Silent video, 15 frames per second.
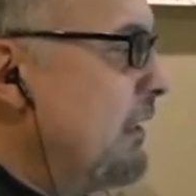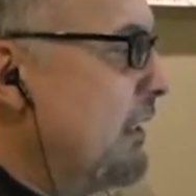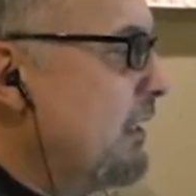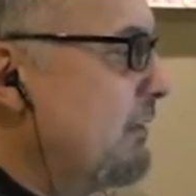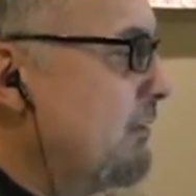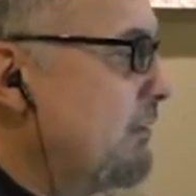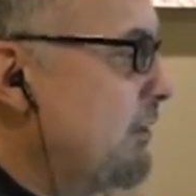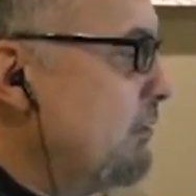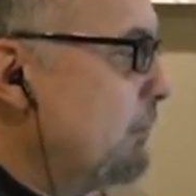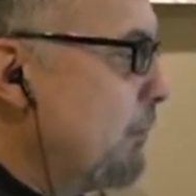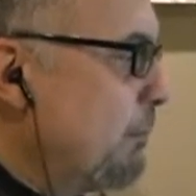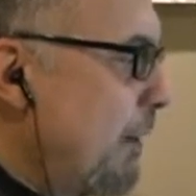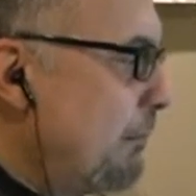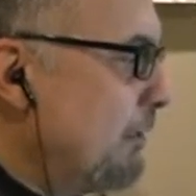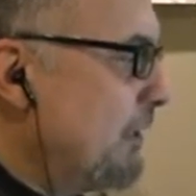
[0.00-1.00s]
that has seen
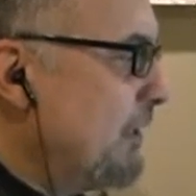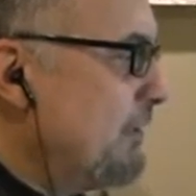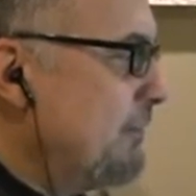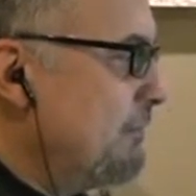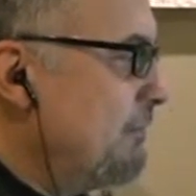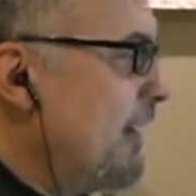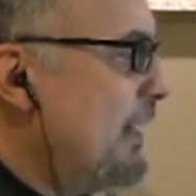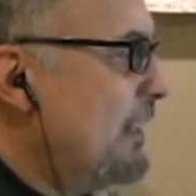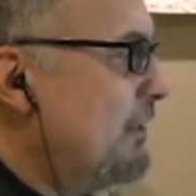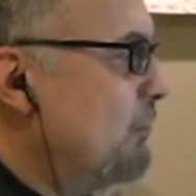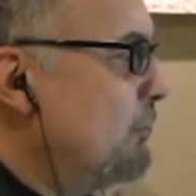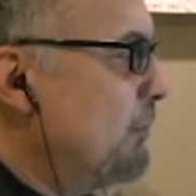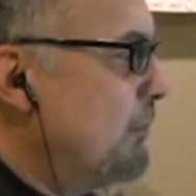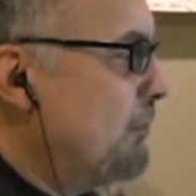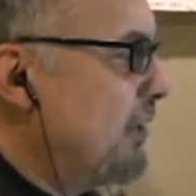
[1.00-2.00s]
Republicans fight
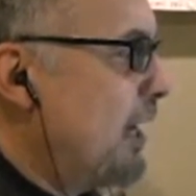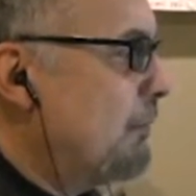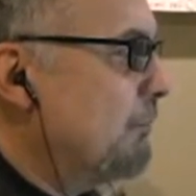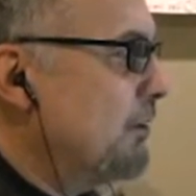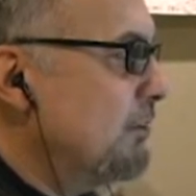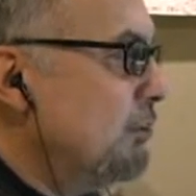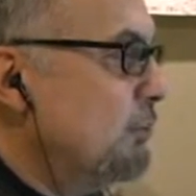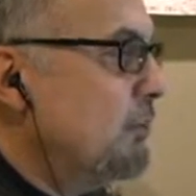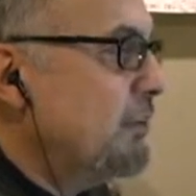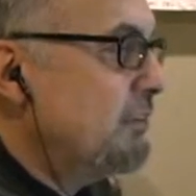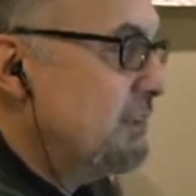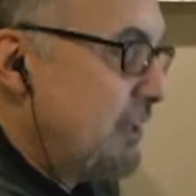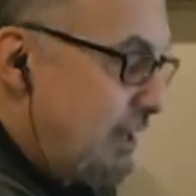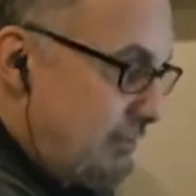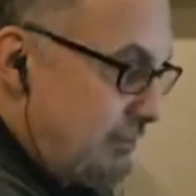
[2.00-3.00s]
to establish who is
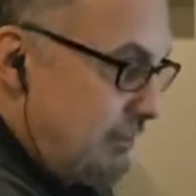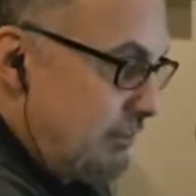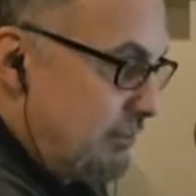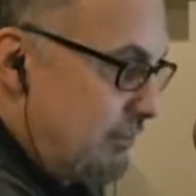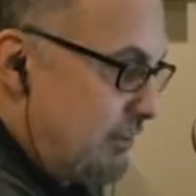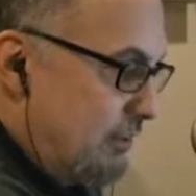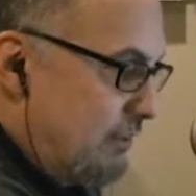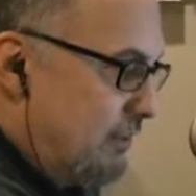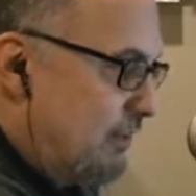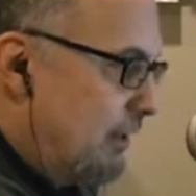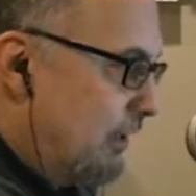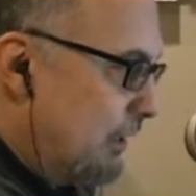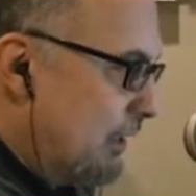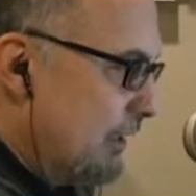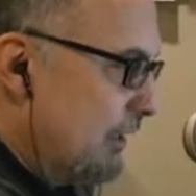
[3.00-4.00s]
toughest
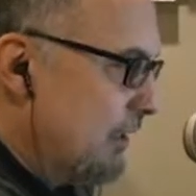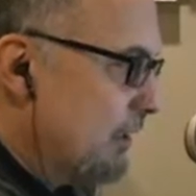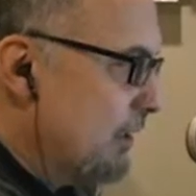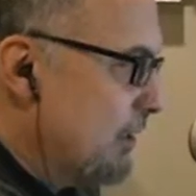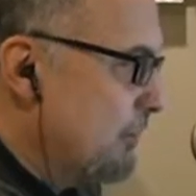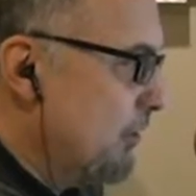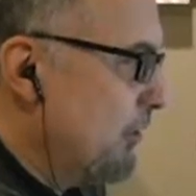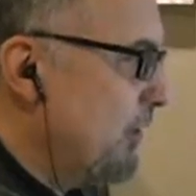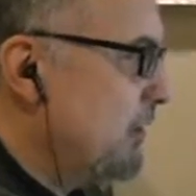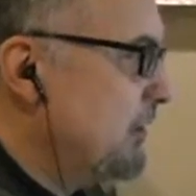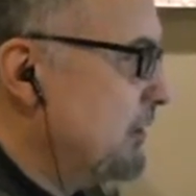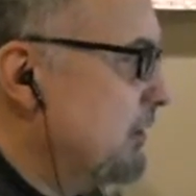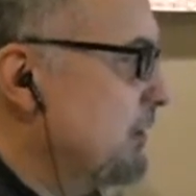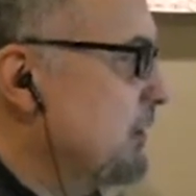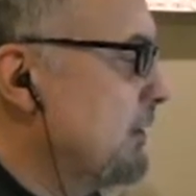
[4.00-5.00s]
on illegal
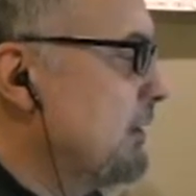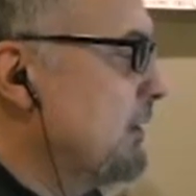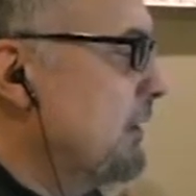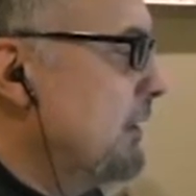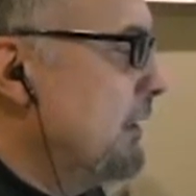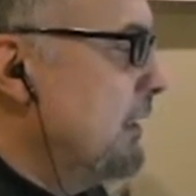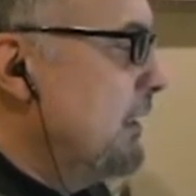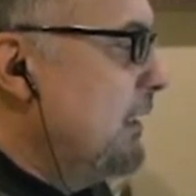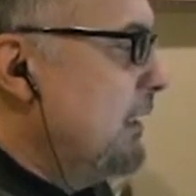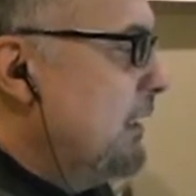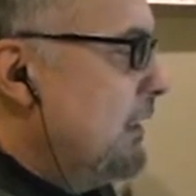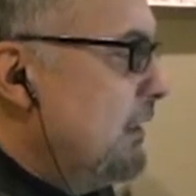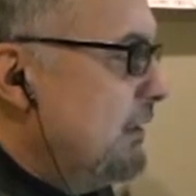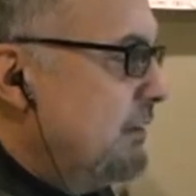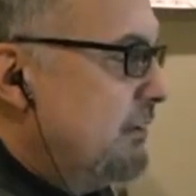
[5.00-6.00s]
immigration.
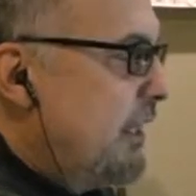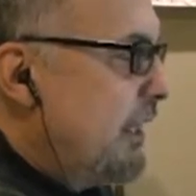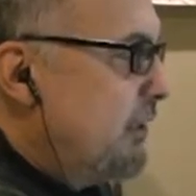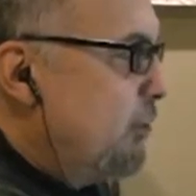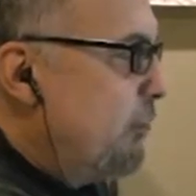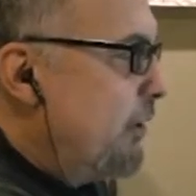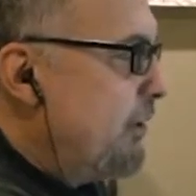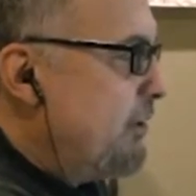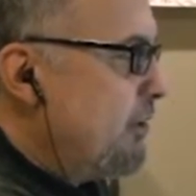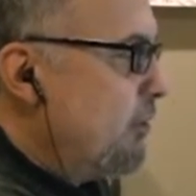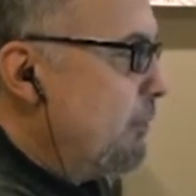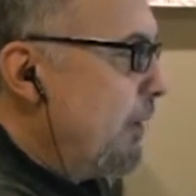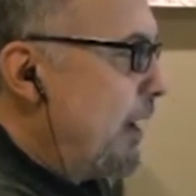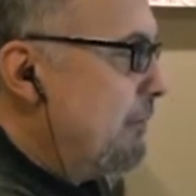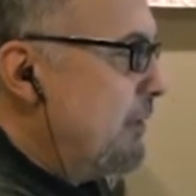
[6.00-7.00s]
In January, the
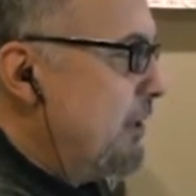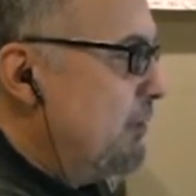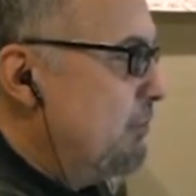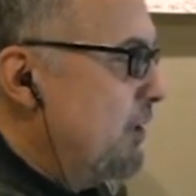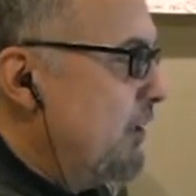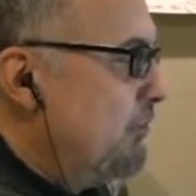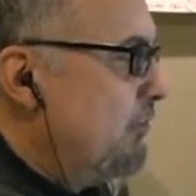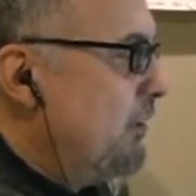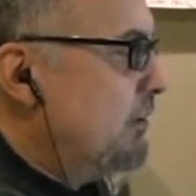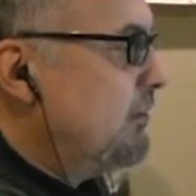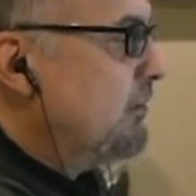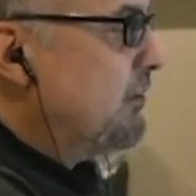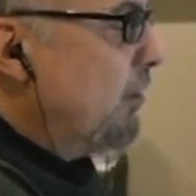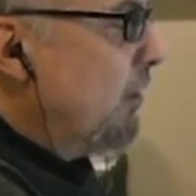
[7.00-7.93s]
Obama administration